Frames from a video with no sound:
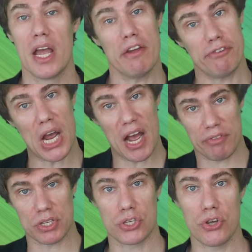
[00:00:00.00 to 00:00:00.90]
If you
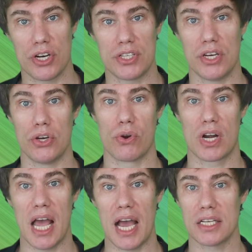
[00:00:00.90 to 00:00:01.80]
have the students in your
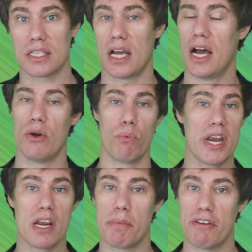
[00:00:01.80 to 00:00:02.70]
class a
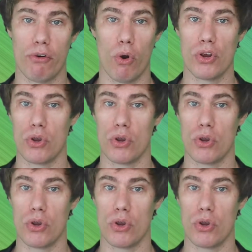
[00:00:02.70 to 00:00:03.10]
week before,